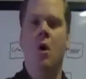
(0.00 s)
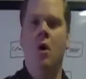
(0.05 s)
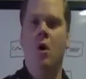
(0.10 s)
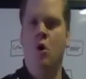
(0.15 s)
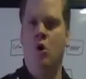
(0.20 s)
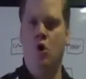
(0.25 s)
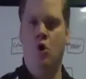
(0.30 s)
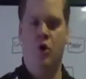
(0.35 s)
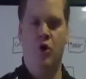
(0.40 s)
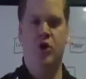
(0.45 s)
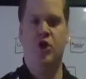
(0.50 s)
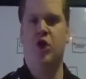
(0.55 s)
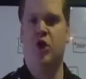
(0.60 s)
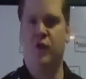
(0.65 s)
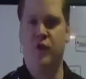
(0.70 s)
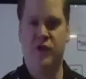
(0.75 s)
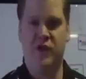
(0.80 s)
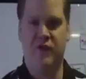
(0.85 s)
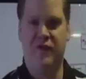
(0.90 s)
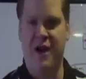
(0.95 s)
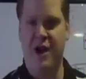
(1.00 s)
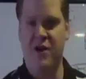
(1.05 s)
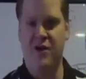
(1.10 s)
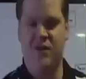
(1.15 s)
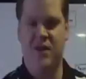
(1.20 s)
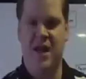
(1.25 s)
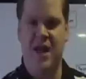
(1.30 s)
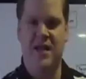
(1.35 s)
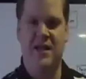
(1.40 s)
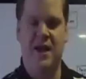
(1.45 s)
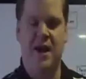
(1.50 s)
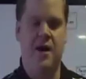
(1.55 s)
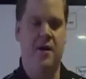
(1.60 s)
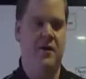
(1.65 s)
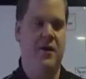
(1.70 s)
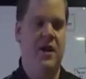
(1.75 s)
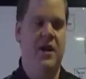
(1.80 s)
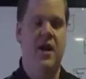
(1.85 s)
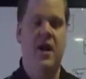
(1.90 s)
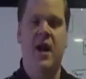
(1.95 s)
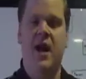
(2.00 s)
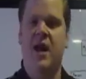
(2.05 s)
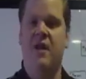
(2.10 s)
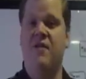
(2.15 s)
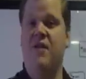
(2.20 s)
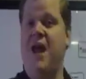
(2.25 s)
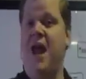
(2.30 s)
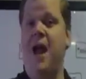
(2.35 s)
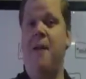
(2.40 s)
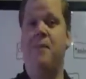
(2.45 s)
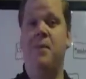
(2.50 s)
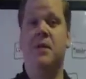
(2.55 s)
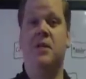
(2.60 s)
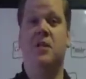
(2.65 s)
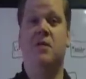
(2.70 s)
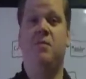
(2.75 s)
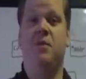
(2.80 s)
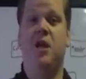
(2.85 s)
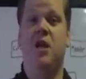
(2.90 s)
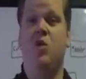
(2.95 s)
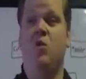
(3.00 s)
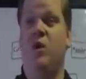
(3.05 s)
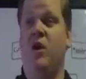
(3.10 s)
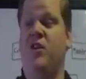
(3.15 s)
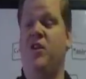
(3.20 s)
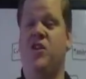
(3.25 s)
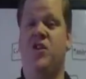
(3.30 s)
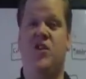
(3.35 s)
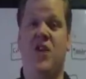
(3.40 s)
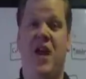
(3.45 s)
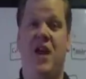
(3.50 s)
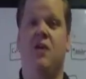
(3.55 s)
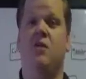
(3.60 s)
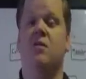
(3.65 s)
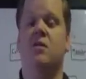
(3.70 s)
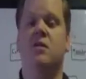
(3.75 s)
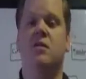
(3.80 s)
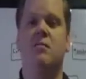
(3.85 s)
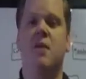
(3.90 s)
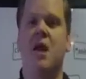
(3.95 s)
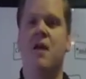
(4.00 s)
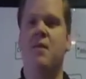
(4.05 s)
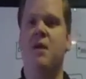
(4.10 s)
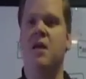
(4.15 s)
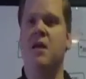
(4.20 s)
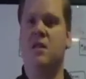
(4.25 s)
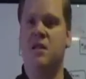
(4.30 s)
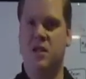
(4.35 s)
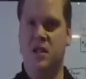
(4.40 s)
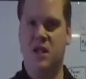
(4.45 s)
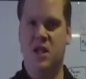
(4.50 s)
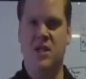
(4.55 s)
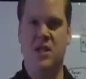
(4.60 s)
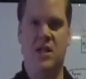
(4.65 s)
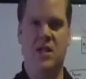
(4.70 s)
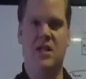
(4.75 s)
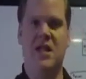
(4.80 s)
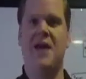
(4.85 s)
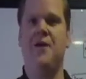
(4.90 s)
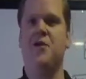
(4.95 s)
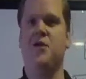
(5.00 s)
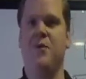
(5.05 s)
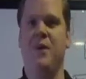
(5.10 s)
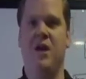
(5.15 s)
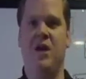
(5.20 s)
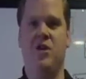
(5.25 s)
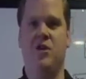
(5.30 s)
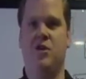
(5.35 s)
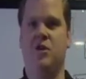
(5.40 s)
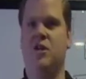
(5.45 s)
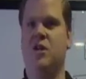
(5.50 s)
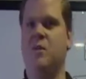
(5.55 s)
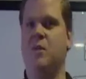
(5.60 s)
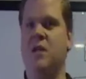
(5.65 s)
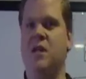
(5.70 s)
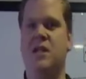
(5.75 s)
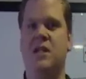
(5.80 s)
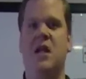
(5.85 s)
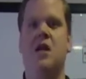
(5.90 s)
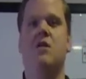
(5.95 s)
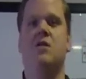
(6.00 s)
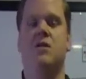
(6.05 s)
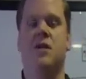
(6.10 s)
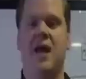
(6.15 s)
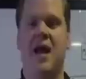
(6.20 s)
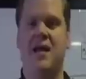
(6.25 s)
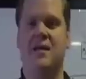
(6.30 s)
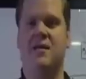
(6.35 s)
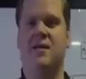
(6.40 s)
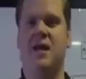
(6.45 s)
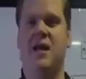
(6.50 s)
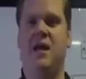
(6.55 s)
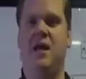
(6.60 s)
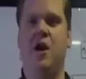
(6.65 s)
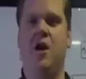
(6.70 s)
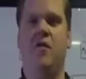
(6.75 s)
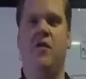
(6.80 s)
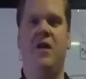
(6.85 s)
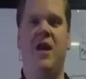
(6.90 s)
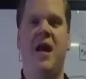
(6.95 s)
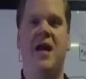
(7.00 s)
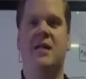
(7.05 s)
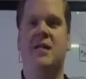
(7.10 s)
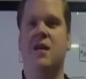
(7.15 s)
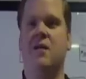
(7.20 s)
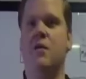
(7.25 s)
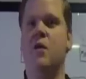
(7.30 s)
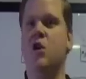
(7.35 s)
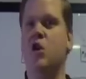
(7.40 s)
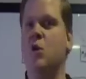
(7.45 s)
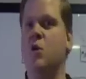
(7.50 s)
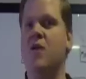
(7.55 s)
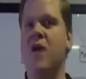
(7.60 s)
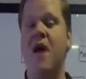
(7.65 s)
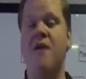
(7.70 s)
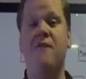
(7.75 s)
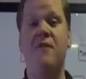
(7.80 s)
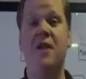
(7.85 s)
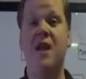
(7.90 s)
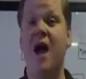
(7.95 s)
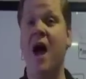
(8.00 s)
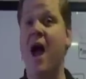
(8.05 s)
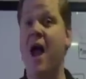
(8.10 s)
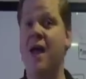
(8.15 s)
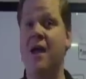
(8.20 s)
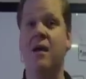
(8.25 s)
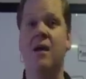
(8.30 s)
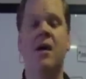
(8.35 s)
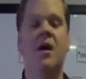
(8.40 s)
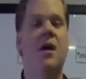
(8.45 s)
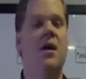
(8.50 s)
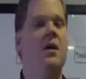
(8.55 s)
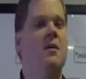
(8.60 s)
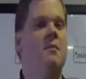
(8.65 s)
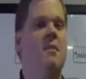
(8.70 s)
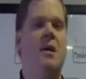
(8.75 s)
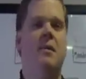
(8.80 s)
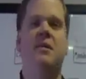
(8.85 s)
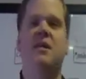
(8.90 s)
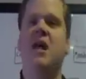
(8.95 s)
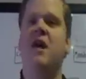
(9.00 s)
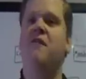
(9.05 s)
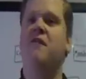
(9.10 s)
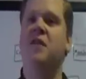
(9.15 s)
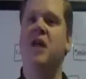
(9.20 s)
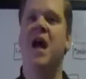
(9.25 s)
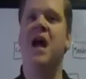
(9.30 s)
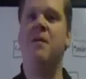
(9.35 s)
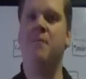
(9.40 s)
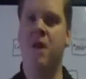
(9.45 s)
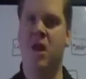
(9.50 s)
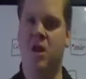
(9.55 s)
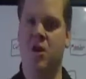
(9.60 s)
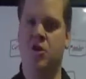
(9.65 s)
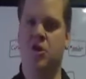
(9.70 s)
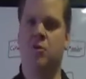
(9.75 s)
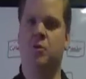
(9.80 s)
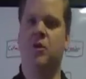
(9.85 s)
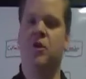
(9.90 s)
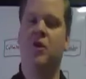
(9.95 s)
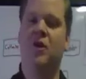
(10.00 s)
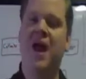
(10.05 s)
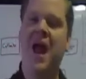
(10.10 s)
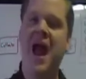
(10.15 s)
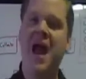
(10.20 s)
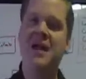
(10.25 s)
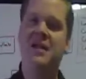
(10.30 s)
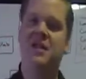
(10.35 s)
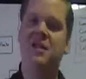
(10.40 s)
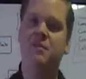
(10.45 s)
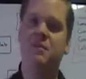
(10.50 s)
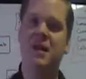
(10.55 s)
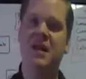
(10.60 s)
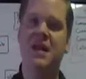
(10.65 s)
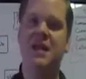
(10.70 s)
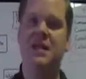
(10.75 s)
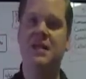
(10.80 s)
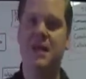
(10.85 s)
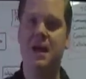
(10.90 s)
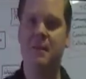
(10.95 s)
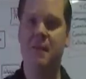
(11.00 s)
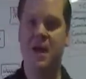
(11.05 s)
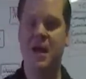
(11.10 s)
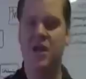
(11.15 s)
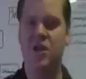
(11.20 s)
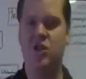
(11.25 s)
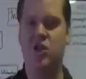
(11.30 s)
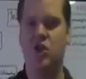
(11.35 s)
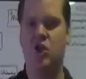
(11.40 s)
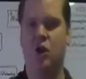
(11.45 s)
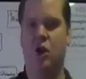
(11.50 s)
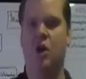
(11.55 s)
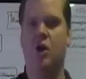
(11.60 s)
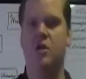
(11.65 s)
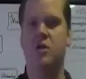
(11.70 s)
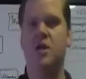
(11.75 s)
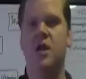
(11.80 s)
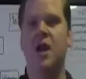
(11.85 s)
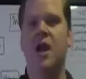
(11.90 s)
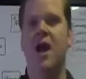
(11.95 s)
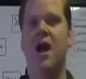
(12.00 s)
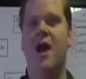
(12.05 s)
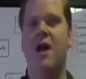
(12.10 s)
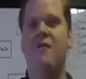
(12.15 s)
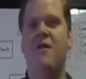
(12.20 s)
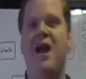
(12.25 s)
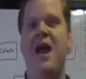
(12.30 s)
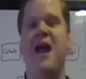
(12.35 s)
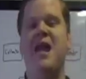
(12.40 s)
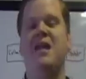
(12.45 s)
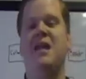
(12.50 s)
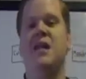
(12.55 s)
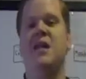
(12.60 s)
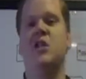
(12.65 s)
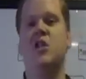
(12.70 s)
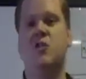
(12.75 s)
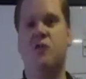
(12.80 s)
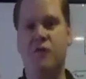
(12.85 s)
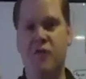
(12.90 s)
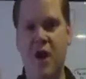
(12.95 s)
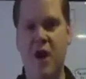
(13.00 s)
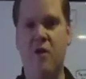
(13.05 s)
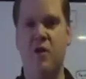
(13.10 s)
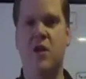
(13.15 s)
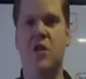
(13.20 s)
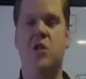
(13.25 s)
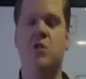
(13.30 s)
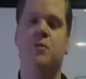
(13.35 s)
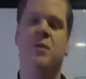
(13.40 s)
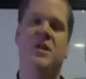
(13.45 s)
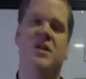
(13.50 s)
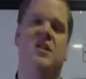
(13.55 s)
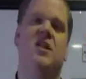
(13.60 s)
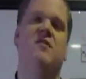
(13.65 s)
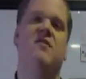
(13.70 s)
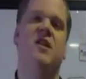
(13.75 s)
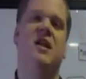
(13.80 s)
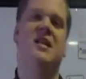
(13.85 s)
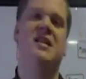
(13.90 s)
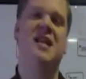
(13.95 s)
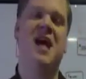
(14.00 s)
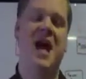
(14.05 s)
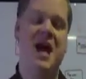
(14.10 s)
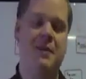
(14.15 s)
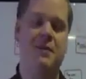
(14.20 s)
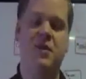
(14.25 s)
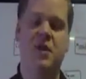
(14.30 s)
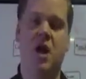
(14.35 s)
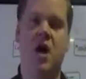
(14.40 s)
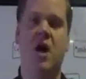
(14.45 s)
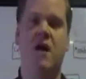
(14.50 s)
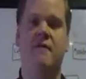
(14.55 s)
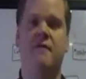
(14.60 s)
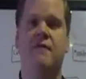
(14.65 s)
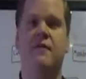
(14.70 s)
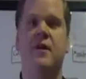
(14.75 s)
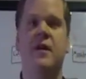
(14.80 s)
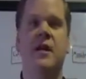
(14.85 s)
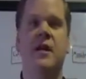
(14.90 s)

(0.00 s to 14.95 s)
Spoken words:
or a service advisor that takes care of it. If it happens to be with sales, then maybe it's a sales manager or someone in sales that has to take care of it. It has something to do with F&I. Maybe it's an F&I manager, but there has to be somebody in charge of handling very specific types of